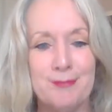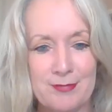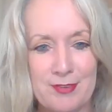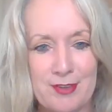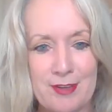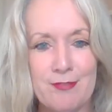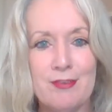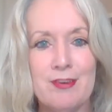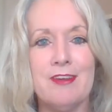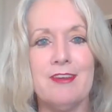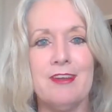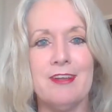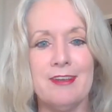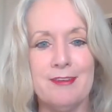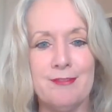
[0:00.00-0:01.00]

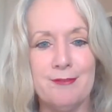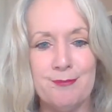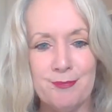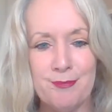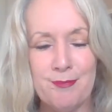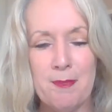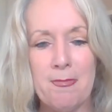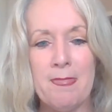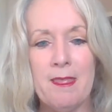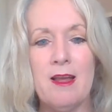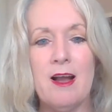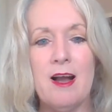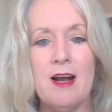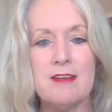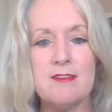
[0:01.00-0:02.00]
Definitely.
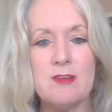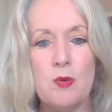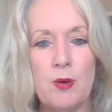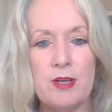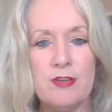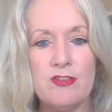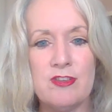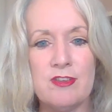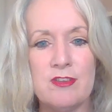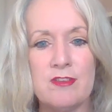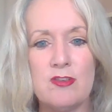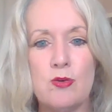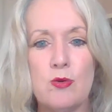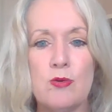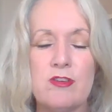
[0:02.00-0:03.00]
Ask questions,
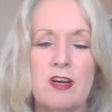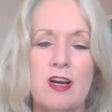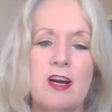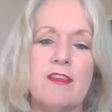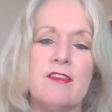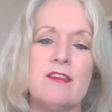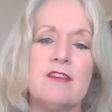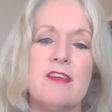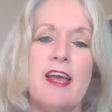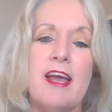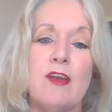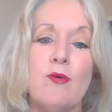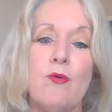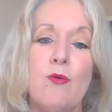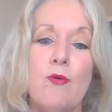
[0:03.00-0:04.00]
talk to others,
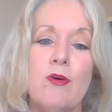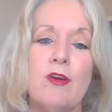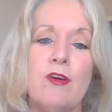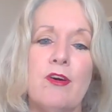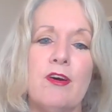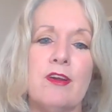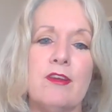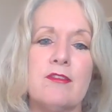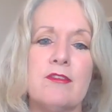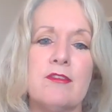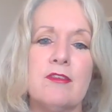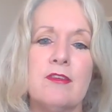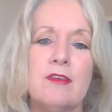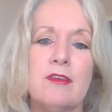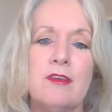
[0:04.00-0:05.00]
and organise.
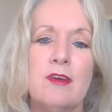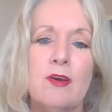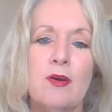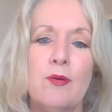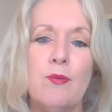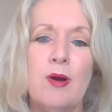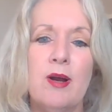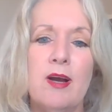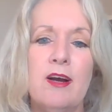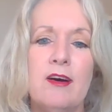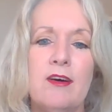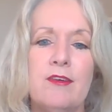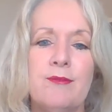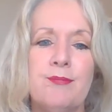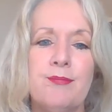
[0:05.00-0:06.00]

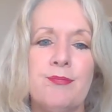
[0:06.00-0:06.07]
Wow.